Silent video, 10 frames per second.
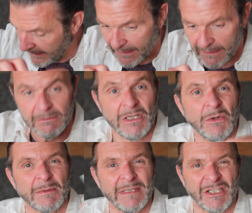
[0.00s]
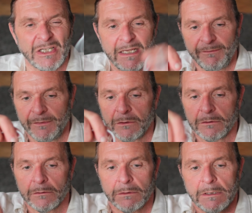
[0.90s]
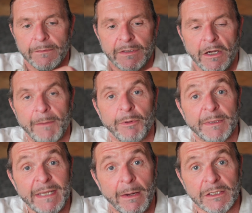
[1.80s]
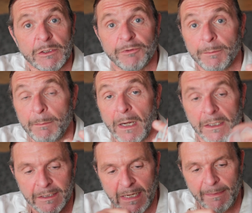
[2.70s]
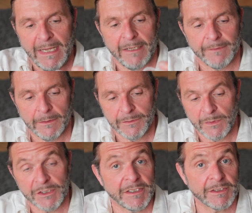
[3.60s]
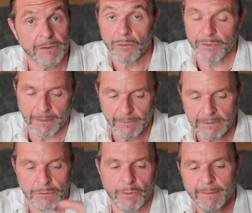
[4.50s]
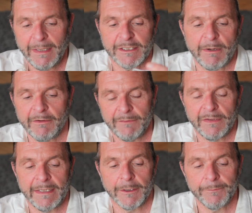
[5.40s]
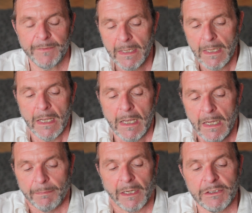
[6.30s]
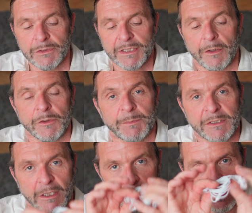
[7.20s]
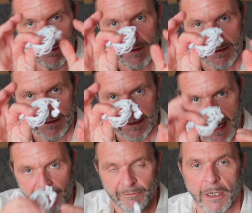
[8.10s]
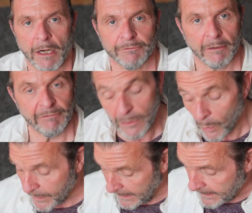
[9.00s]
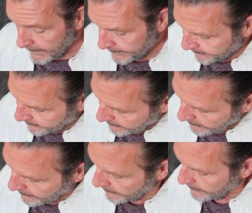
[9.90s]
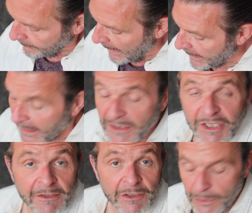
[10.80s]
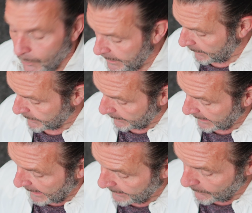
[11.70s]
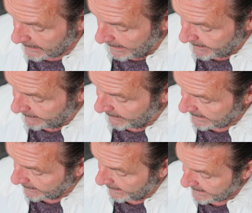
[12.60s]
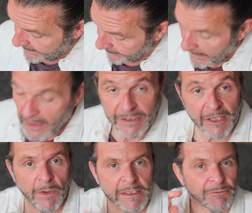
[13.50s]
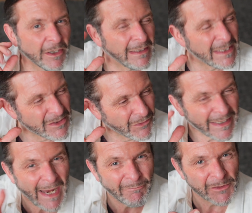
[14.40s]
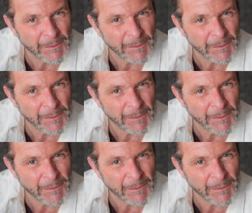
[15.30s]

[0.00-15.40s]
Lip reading: did use them initially for the iPod, but now I use proper biodynamic headphones, which is all something I'm talking about tomorrow in the video. But I use those because I can plug them into the camera after I've recorded, and I can check that the audio is okay and not clipped and everything. So that's another, because otherwise I'm trying to listen on the camera